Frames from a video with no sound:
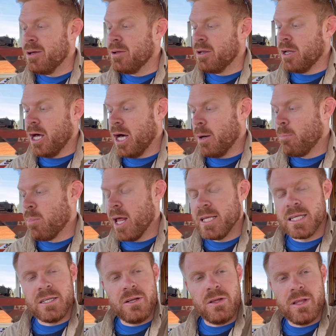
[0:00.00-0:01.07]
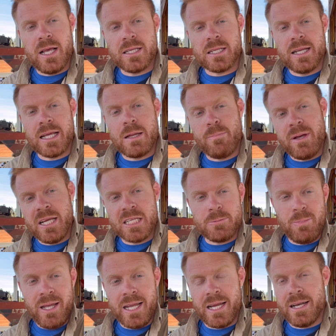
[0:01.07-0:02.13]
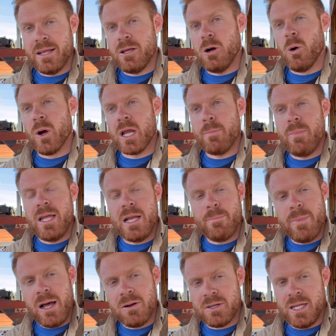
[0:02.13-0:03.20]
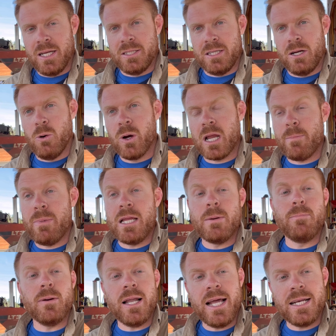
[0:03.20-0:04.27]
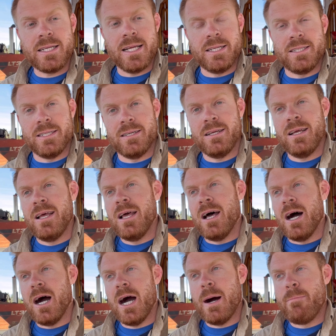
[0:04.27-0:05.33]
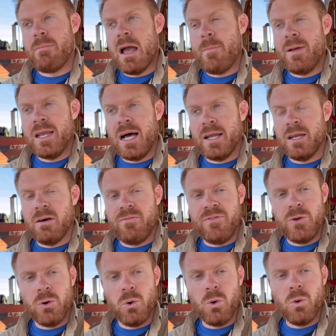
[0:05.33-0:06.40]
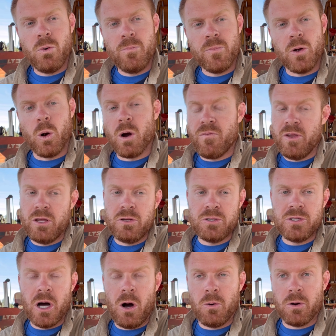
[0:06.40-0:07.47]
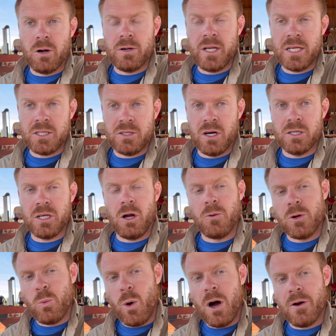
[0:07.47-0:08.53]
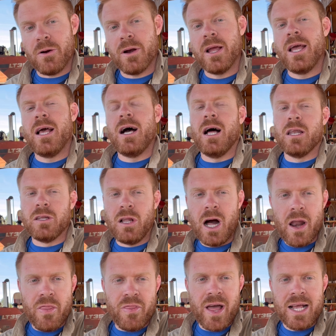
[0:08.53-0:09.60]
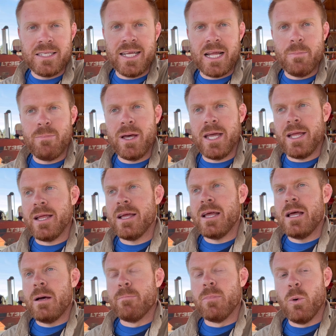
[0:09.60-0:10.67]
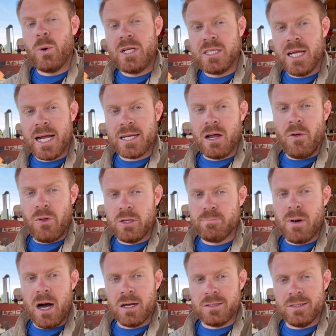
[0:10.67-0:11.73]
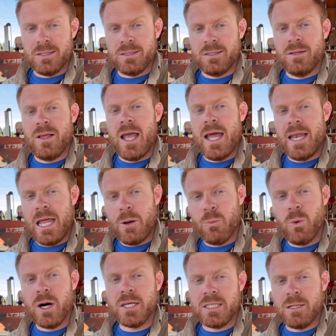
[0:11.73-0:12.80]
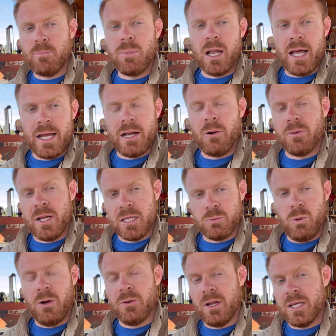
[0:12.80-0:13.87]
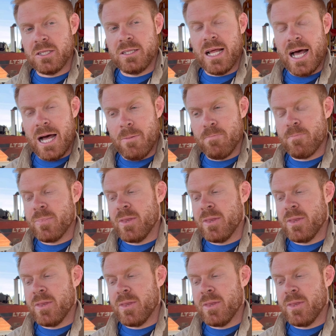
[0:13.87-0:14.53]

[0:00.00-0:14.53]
blades could do this, and it could be your speed, or it could be your belt tension, or it could be your blade tension. Maybe not enough fuel, or if you use Dawn or dish detergent on your water. A lot of things it could be. But we checked all those boxes, and it was the blade on this time.